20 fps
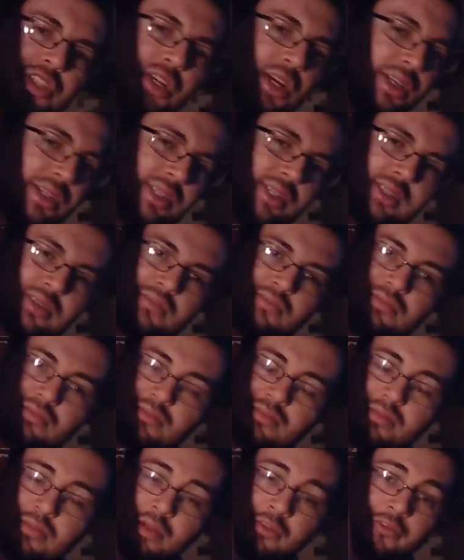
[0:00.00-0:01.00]
just
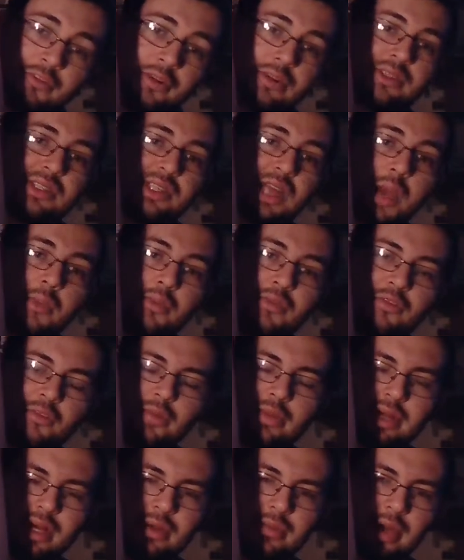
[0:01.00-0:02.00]
a first step
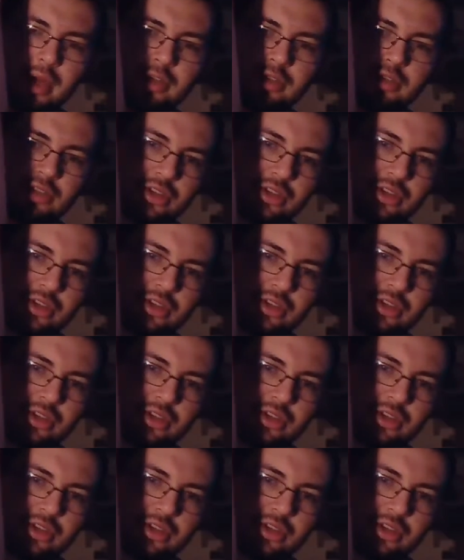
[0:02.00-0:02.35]
before we did a major